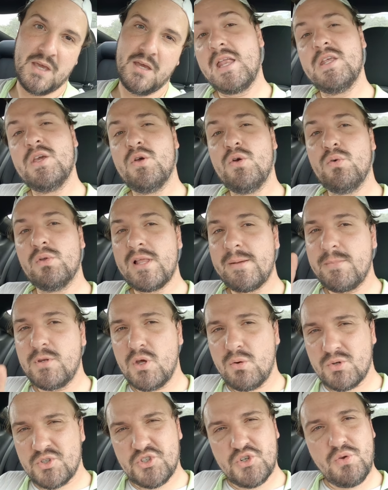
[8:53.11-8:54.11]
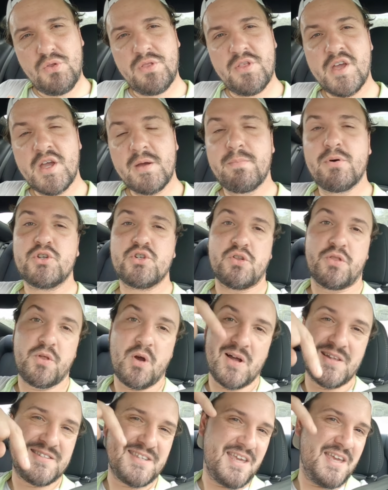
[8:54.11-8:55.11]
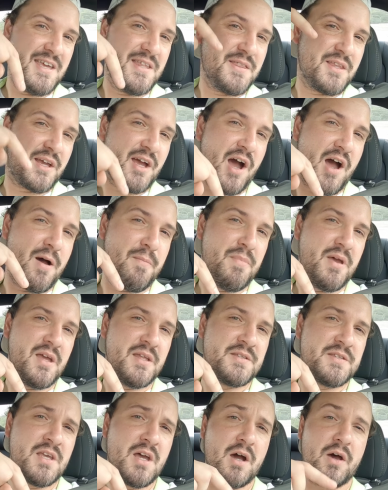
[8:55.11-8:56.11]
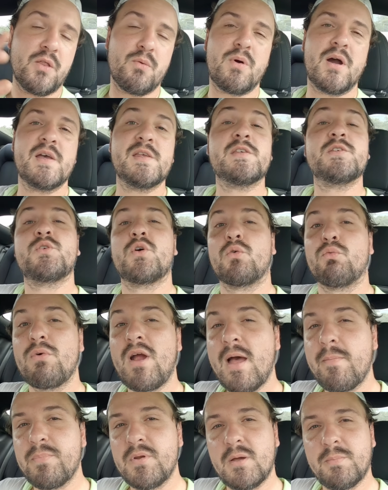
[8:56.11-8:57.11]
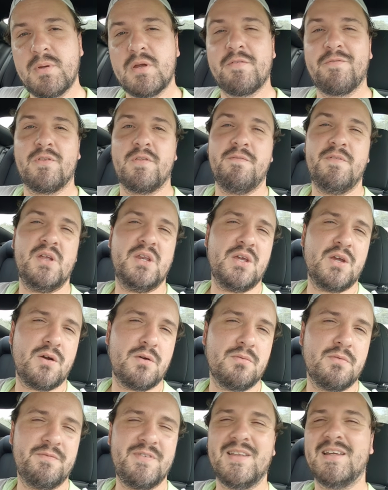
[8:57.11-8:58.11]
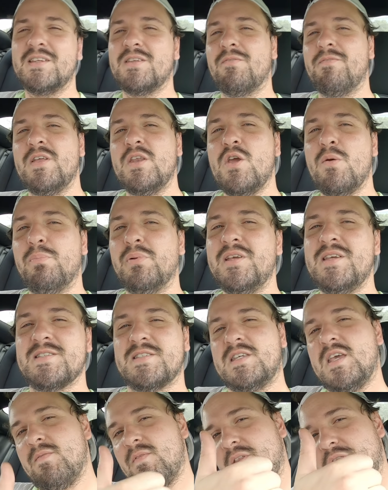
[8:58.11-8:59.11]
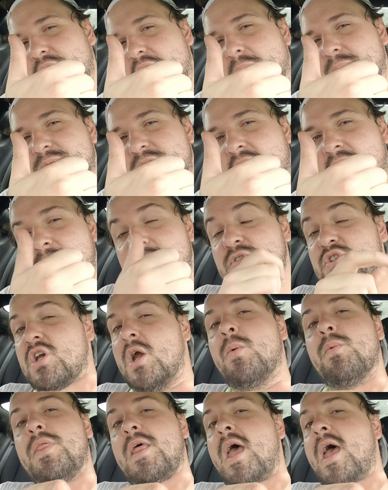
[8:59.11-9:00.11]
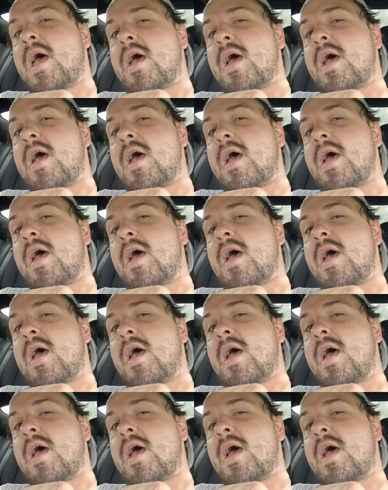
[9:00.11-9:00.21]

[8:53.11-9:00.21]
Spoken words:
Anywho, let me know what you think. Put your thoughts in the comments. Otherwise, it's going to wrap it up here for the video. If you like the video, please give it a thumbs up. Share it with